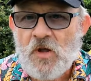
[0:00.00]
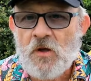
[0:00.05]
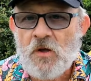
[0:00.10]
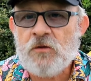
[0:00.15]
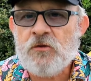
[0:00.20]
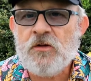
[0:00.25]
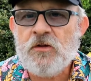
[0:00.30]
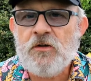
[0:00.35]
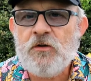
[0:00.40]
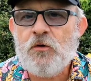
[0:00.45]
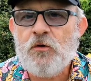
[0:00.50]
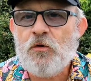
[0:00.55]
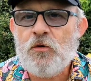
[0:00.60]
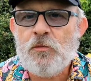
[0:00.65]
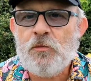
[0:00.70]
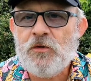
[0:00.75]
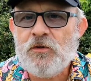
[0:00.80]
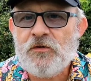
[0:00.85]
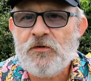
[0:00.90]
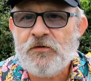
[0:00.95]
under
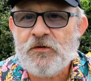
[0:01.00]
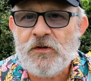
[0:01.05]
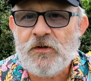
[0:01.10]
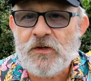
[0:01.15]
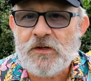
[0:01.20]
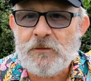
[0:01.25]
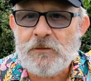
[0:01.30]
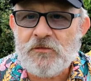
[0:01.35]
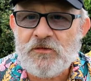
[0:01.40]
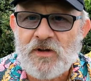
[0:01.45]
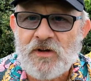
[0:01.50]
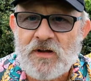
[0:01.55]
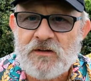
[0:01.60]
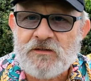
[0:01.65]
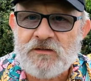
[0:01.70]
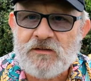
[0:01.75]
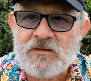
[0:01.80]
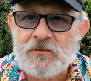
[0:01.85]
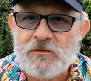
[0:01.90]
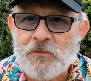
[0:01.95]
normal
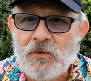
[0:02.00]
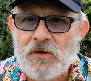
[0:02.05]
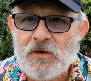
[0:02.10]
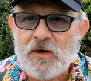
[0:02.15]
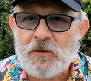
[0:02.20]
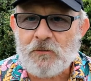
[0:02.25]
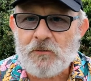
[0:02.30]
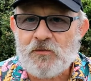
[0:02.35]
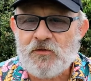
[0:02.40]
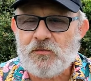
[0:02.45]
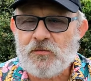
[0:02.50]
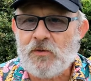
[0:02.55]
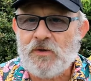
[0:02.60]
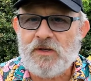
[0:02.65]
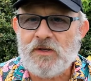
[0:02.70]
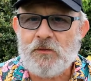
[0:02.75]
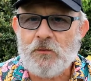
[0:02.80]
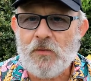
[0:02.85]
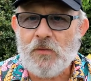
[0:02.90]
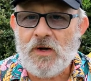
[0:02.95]
circumstances, when I'm
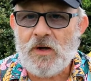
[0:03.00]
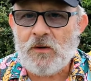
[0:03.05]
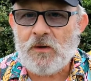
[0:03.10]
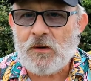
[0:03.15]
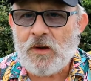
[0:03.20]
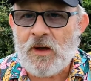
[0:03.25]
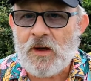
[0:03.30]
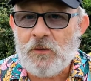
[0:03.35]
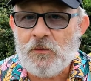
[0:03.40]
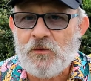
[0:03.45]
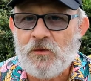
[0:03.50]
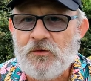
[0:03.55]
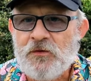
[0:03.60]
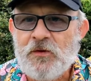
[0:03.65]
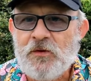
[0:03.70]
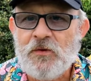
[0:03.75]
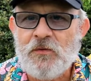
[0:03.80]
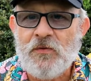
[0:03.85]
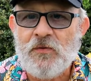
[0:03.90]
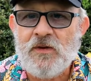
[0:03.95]
swinging well, I will
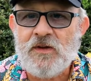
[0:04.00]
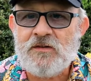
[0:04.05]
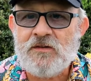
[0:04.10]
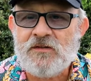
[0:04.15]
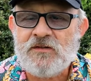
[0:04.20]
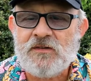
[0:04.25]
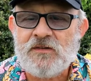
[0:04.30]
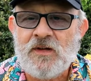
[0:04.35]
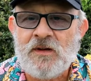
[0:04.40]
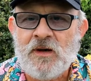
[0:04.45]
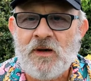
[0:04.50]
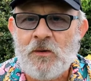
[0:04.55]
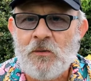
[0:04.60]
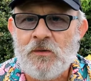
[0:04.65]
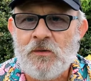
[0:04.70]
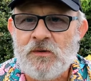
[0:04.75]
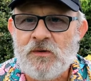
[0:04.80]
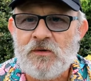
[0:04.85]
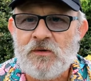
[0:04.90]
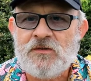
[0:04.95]
do this and I
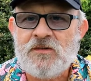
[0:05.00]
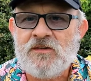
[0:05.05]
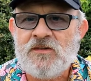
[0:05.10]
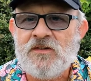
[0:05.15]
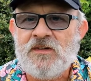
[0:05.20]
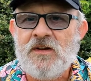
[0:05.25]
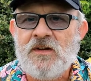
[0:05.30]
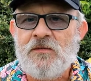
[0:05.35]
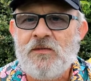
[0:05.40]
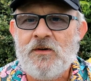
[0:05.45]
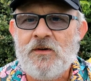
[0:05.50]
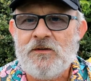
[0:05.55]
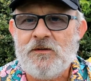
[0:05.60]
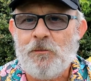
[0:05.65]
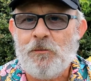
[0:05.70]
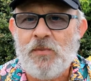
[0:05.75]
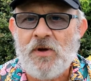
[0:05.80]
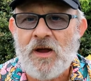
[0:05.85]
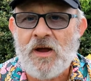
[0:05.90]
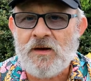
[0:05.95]
will look to see if there's
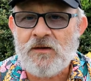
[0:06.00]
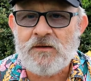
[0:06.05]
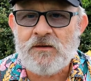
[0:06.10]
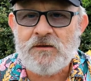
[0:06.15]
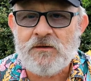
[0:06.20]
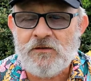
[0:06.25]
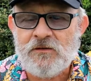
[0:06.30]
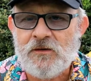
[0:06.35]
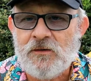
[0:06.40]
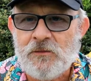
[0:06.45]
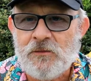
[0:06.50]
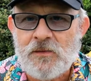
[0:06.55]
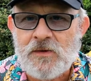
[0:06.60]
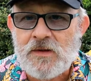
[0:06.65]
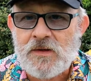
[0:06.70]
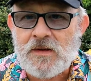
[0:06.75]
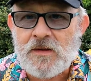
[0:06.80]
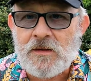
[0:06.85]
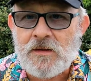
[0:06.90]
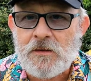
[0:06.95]
a pattern to
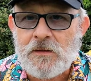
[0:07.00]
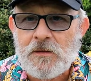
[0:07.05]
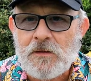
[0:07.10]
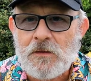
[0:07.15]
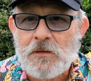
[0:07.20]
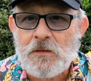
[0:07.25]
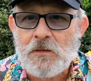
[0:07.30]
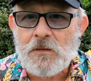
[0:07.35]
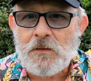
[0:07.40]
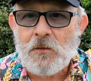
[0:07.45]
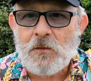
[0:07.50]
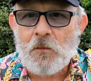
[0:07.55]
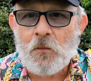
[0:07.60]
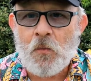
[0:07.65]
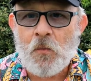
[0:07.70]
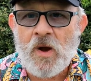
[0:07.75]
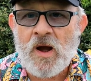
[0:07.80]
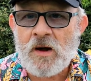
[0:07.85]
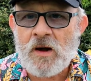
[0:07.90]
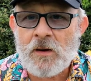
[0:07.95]

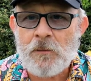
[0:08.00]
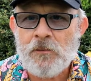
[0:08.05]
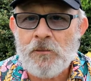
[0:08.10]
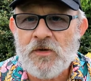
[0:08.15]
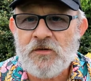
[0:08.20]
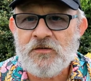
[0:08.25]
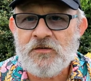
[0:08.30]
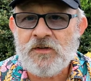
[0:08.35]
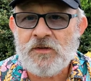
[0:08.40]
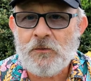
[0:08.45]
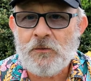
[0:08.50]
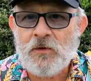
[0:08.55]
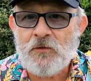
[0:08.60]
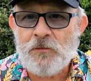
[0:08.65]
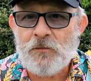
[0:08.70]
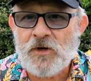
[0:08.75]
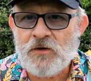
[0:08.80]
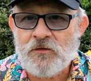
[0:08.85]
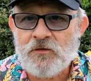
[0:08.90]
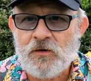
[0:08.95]
where I'm missing
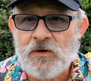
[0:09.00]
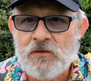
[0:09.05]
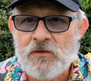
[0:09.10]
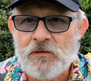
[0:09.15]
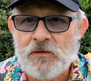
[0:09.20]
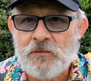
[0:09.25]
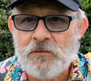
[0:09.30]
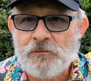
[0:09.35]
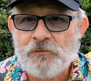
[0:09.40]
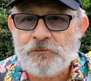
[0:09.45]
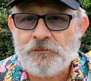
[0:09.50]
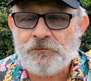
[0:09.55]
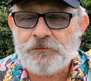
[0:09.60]
with my driver.